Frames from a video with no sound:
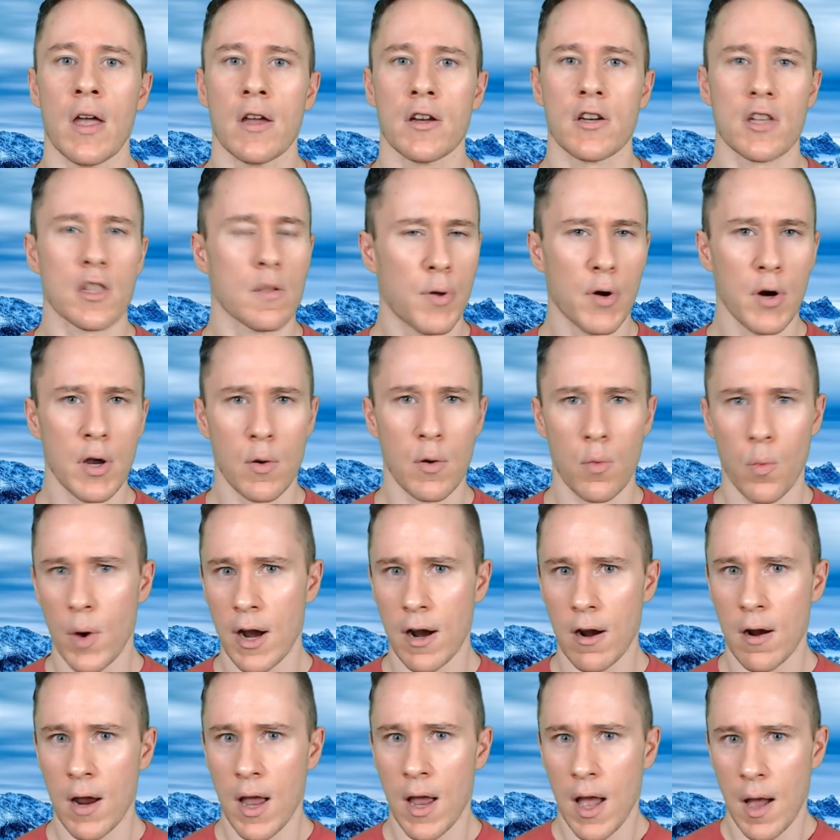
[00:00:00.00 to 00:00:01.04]
to the point
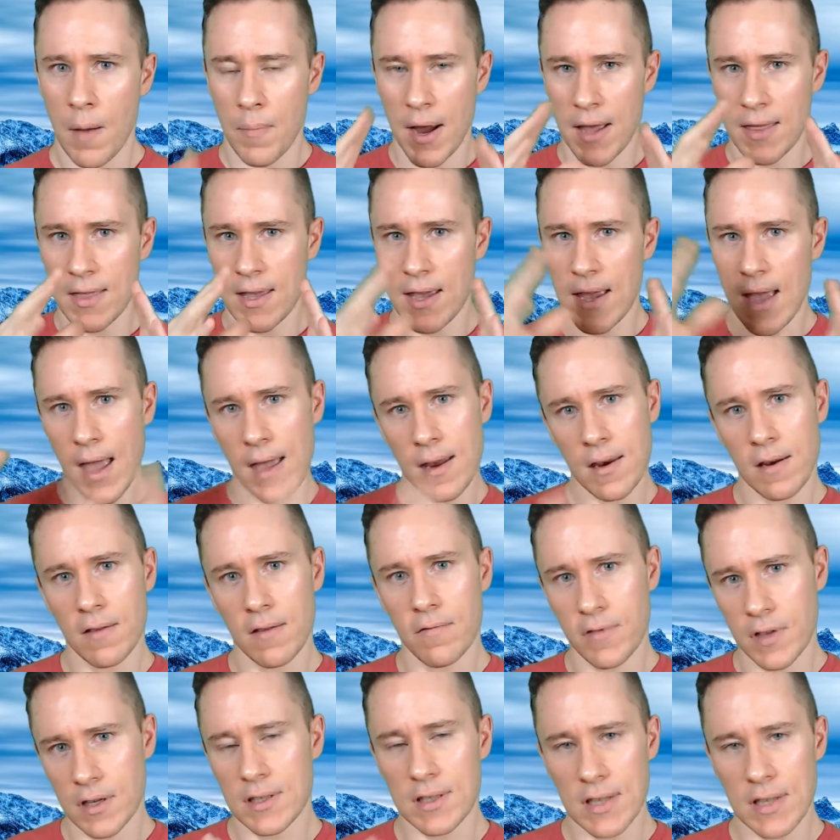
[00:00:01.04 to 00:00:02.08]
where by the end
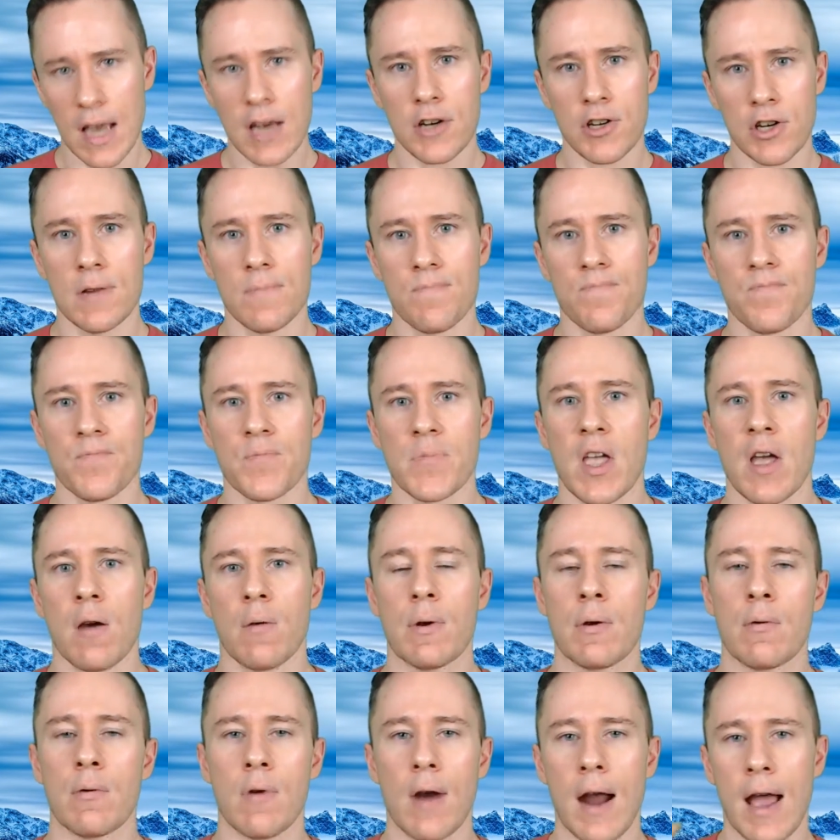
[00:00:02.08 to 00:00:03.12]
of the session,
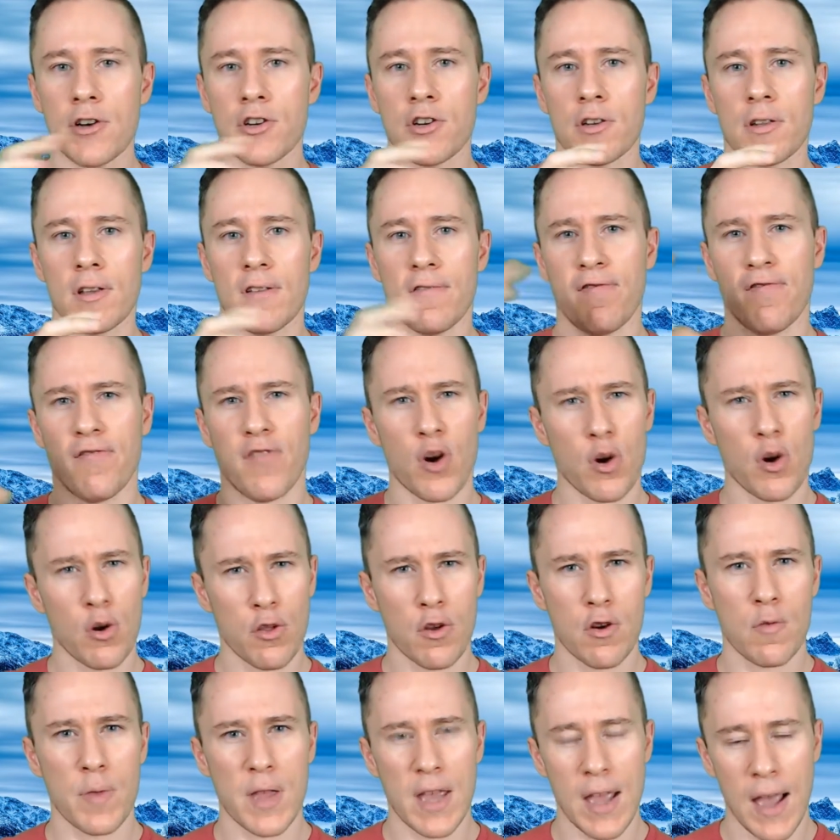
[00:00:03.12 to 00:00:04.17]
we were actually
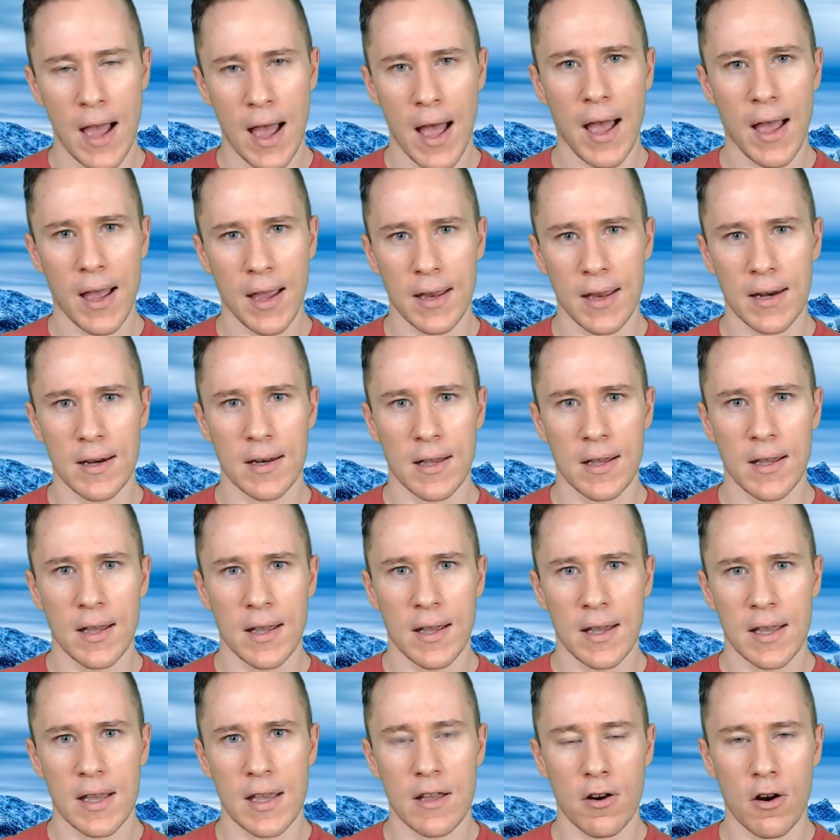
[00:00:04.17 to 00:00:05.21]
further behind
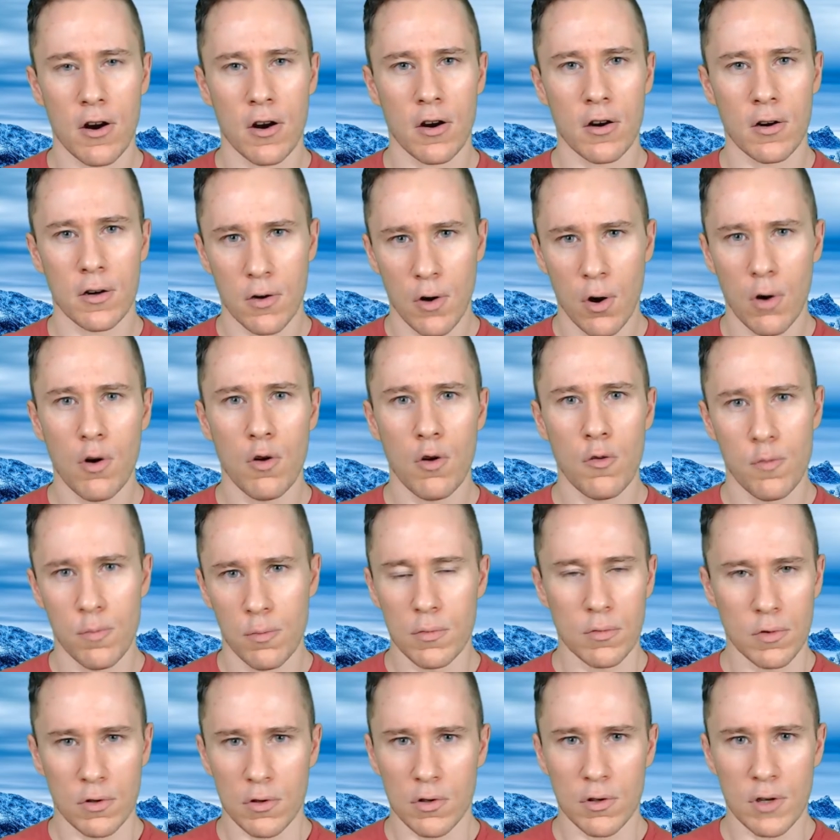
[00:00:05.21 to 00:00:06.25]
in our goal,
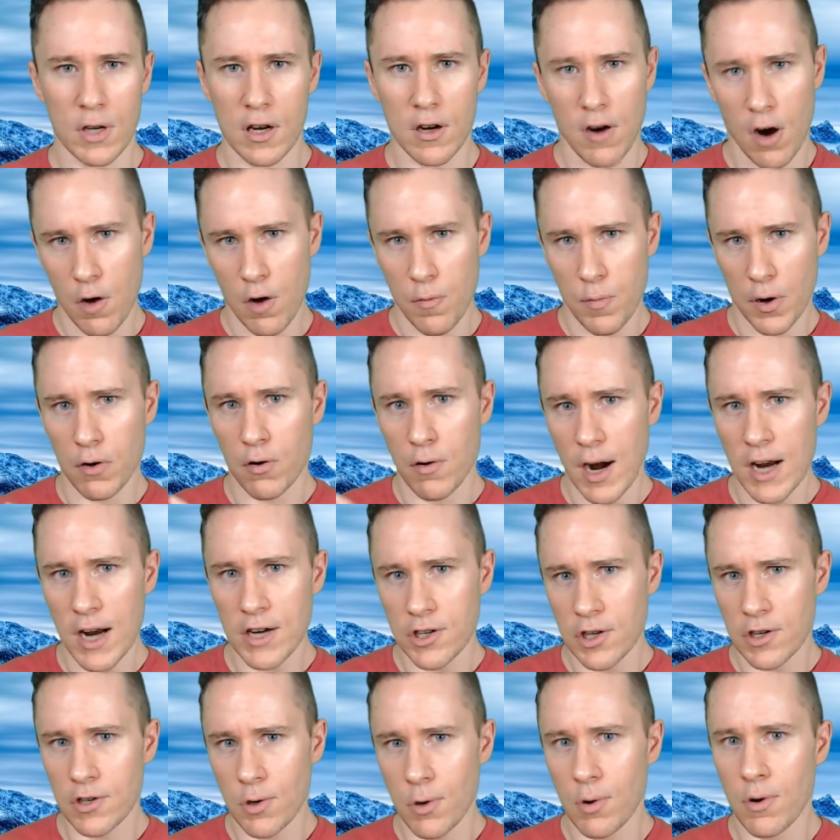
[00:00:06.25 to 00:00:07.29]
in our
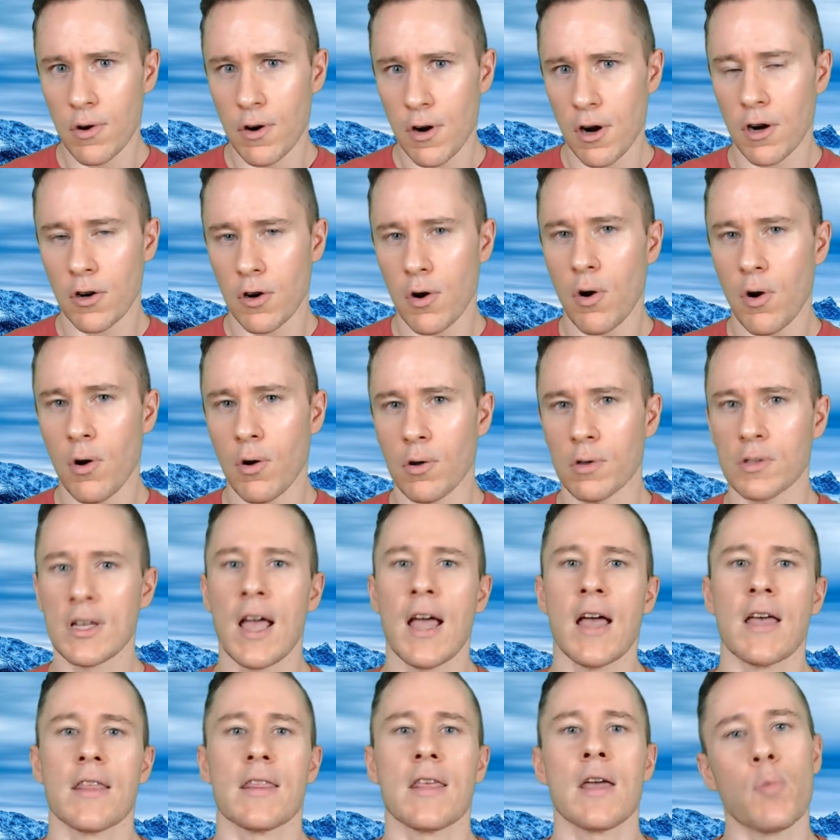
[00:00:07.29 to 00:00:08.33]
progression toward our goals,
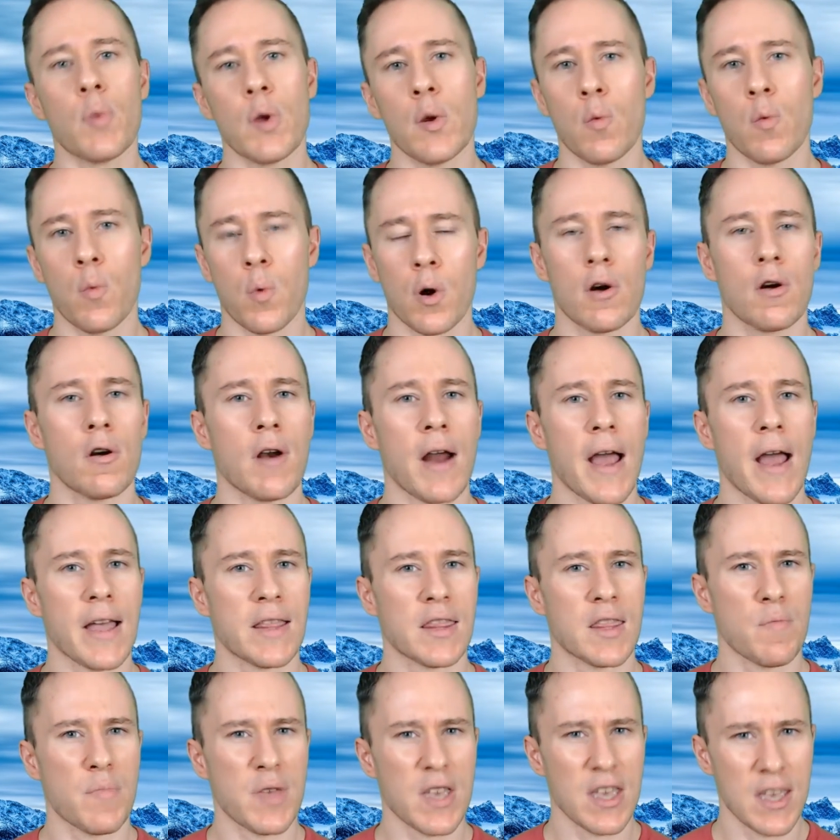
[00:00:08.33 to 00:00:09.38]
than we were at
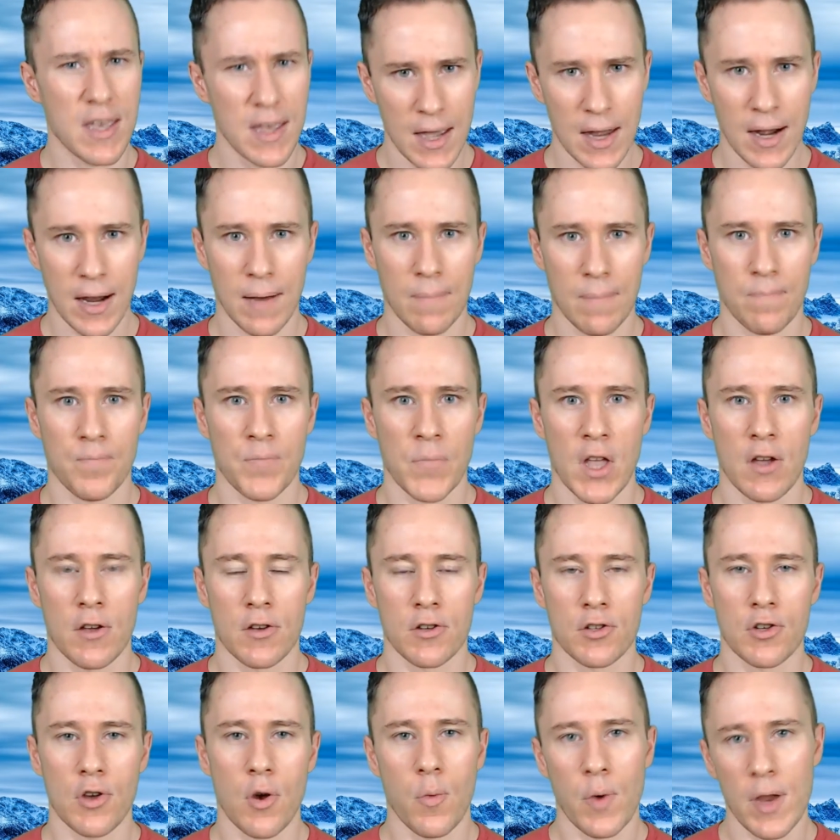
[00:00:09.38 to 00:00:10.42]
the beginning.
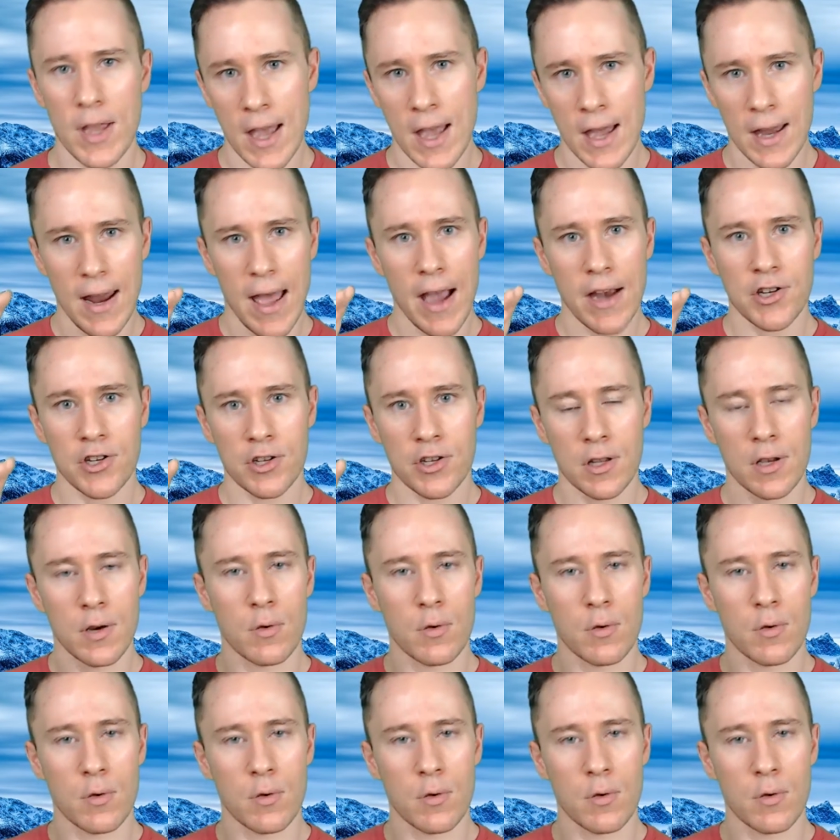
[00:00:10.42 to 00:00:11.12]
So we had actually